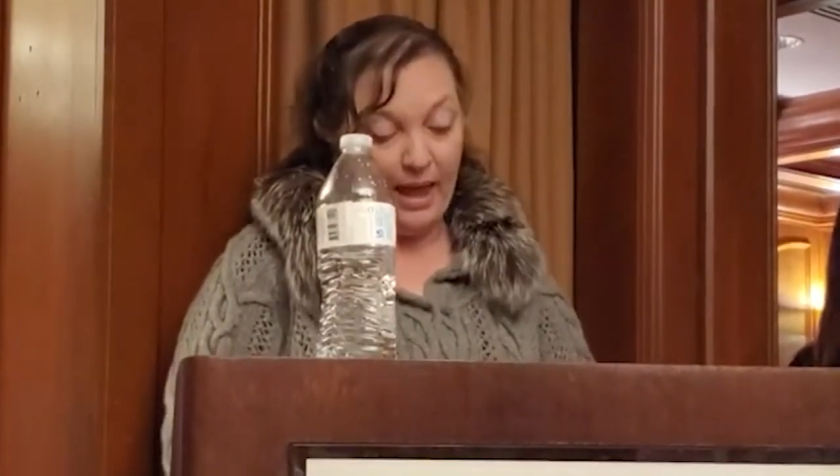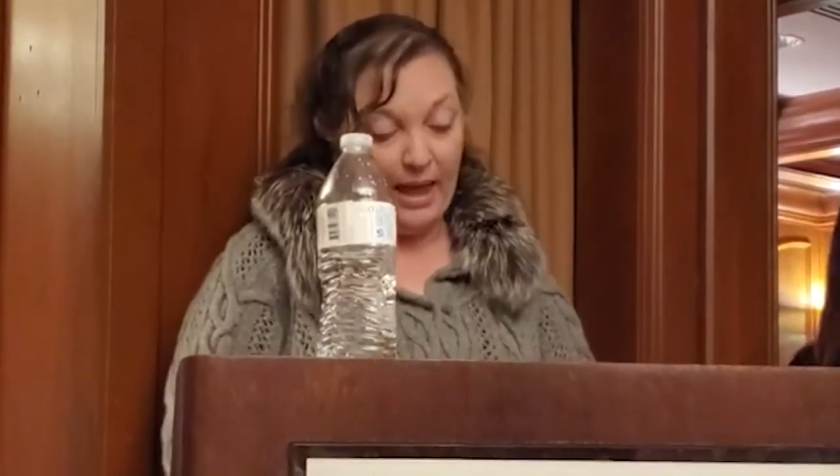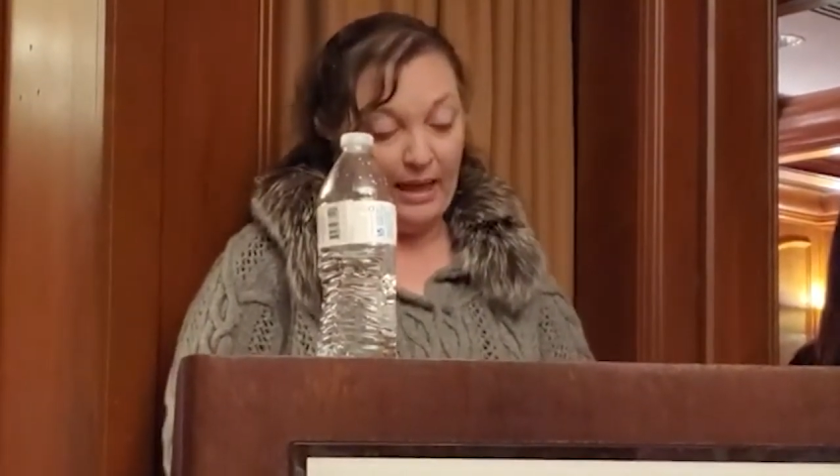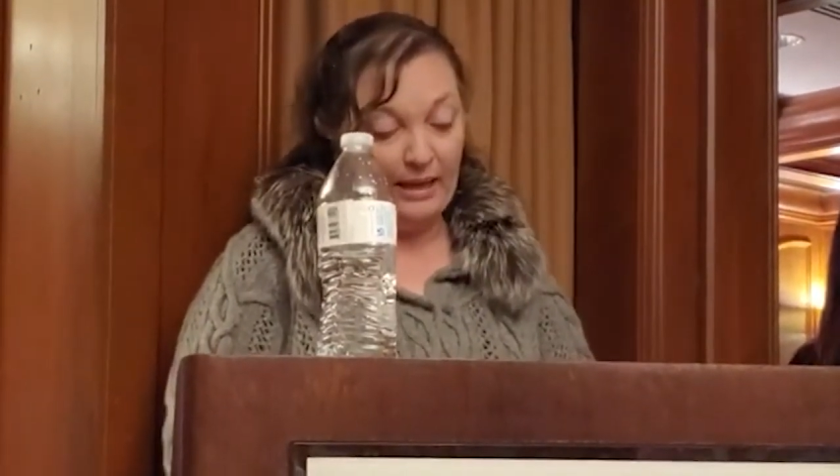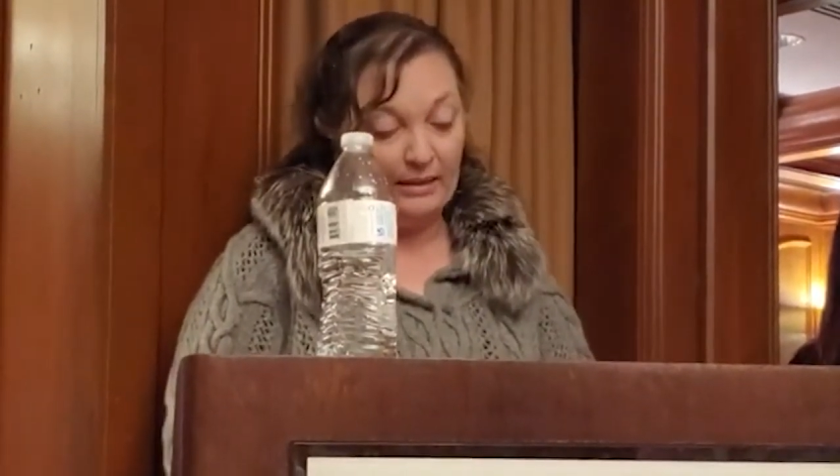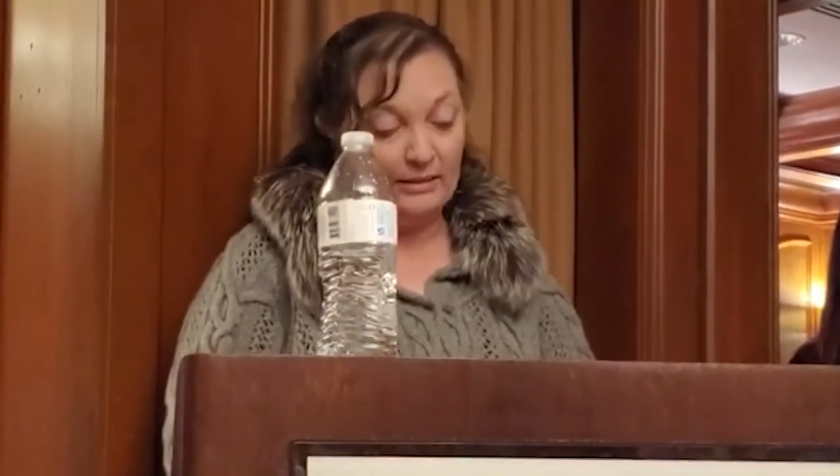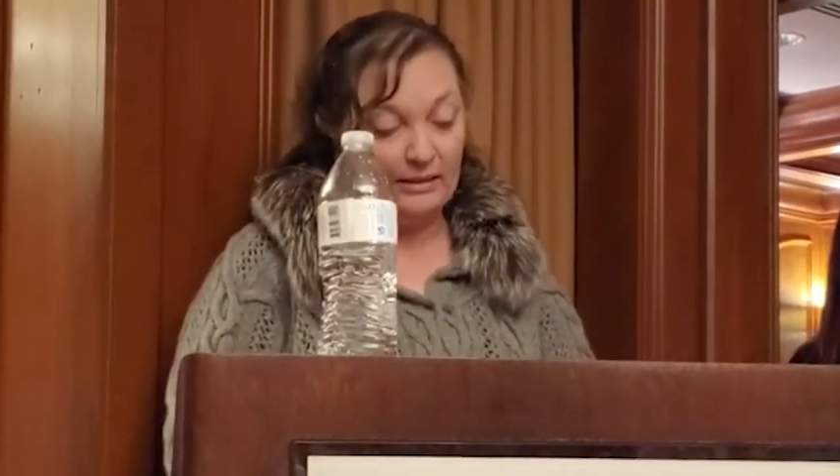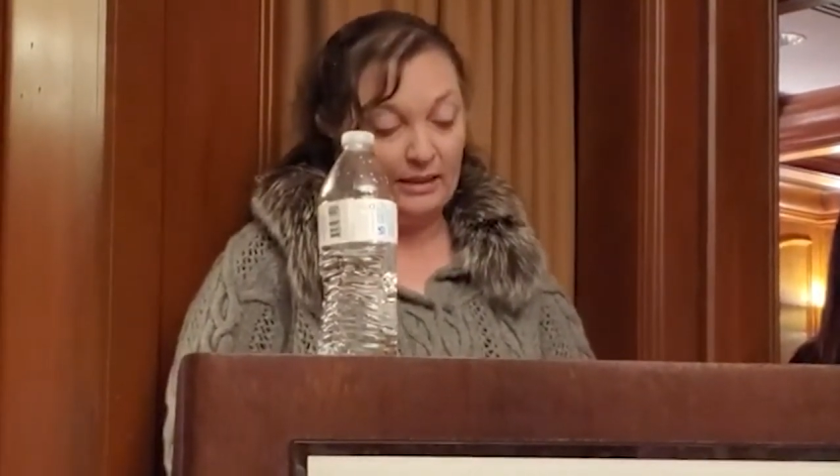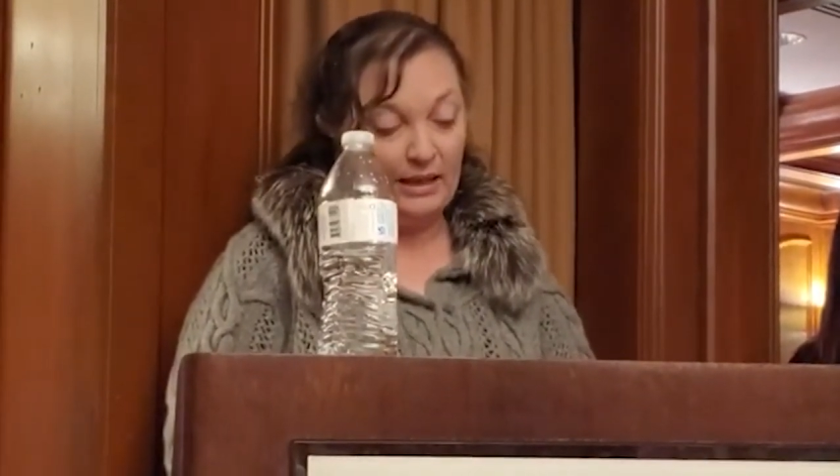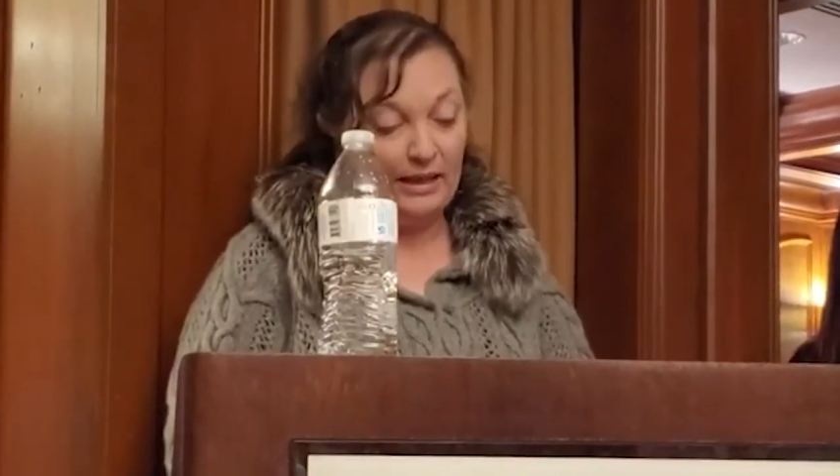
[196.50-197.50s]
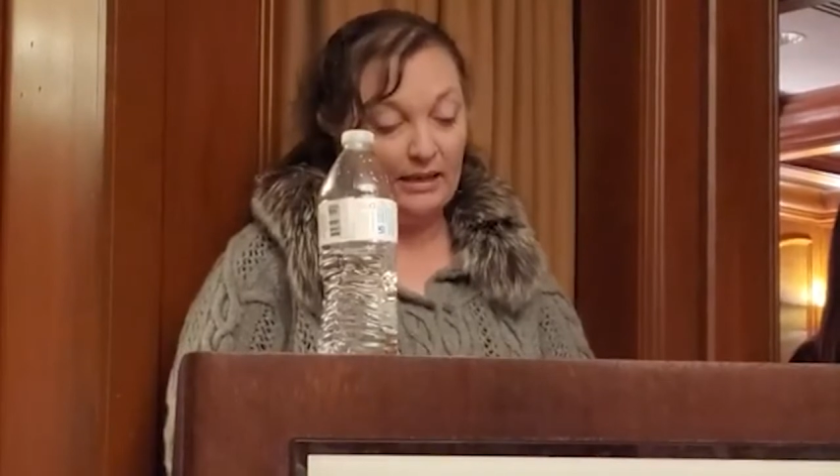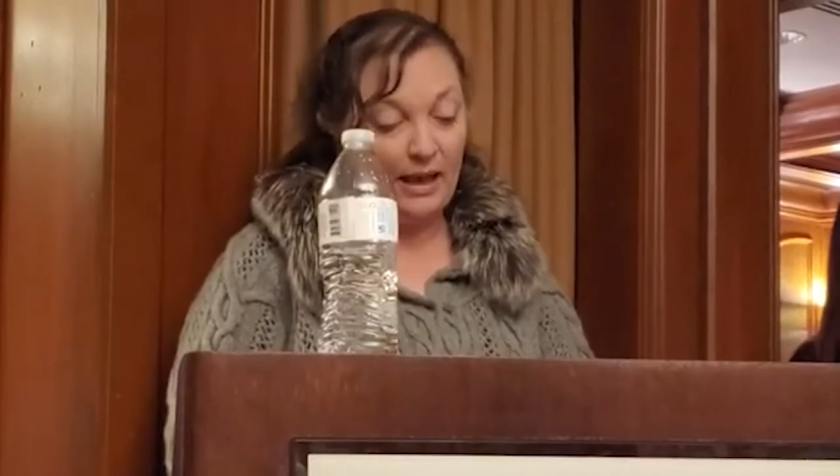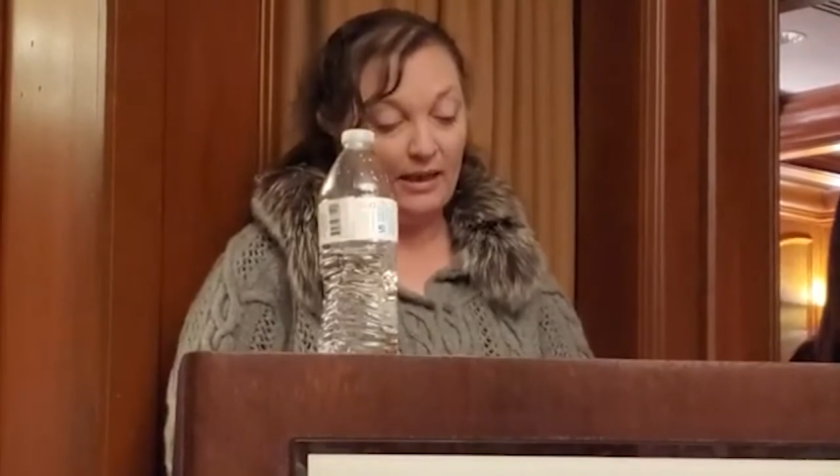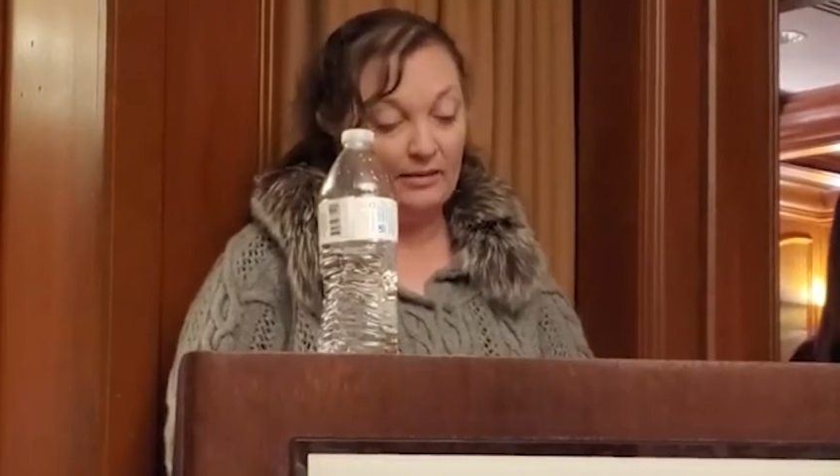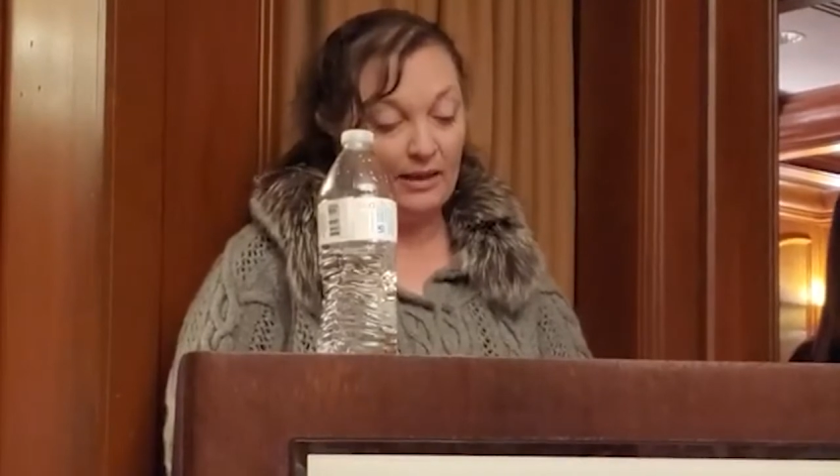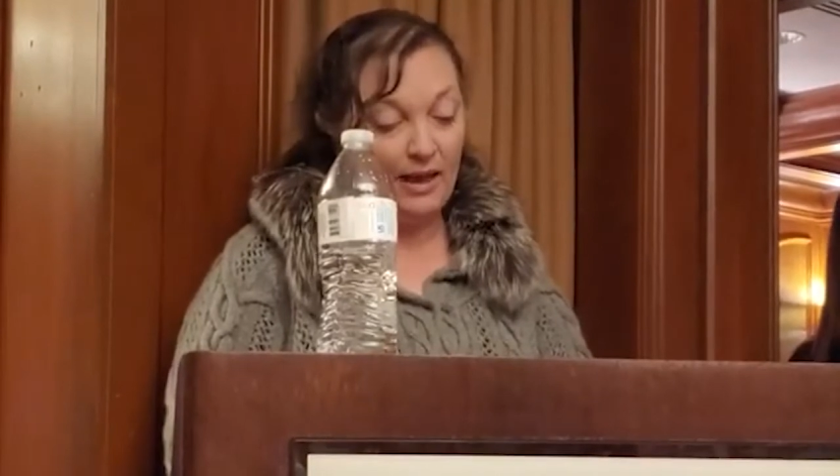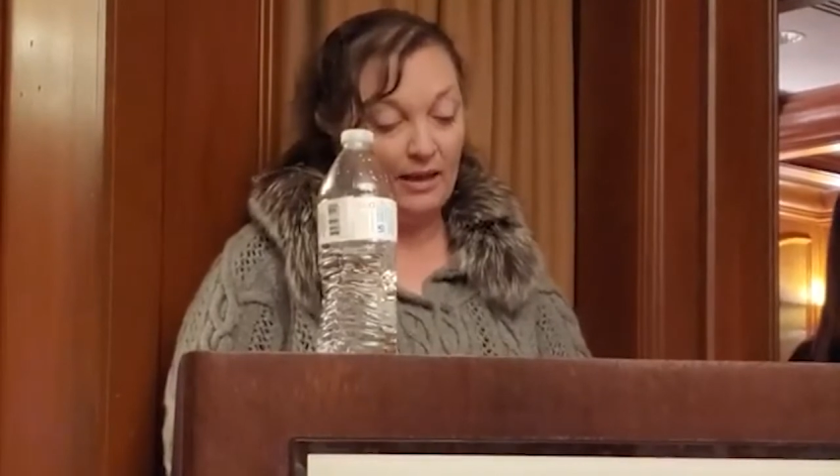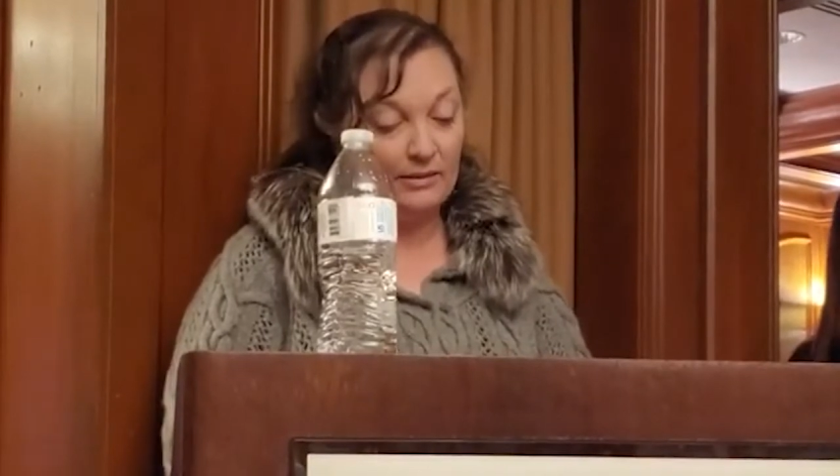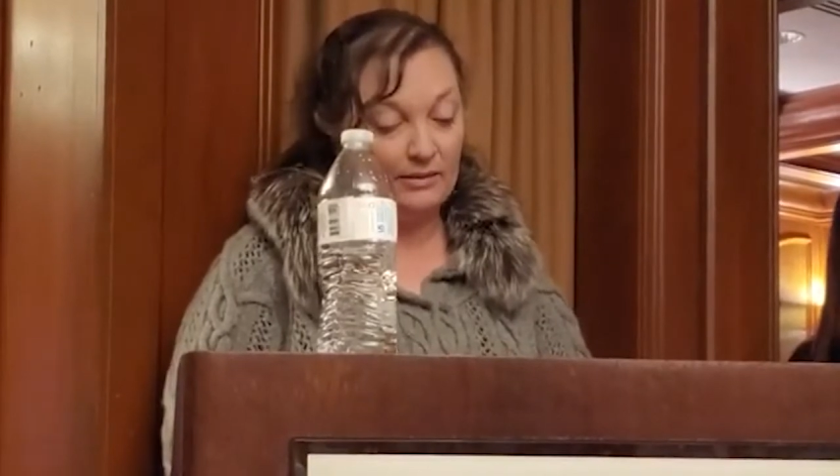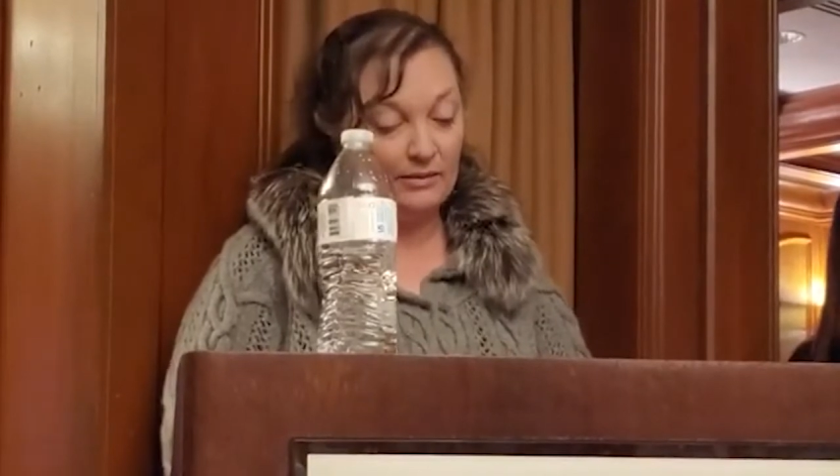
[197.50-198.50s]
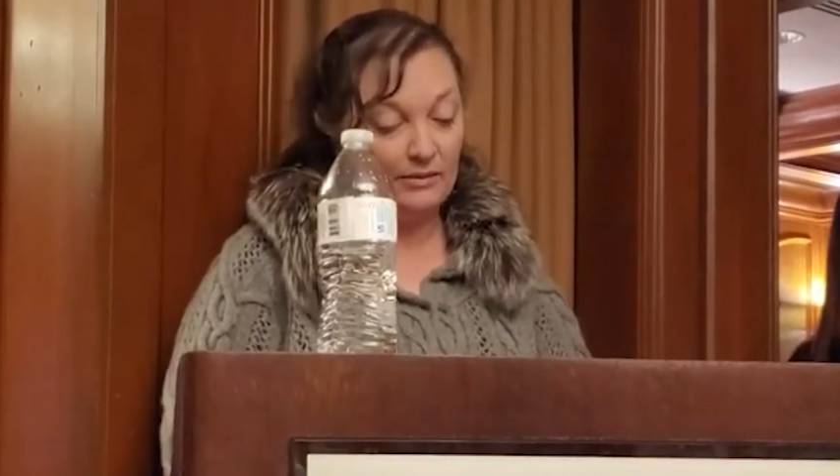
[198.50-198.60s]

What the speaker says: And he had that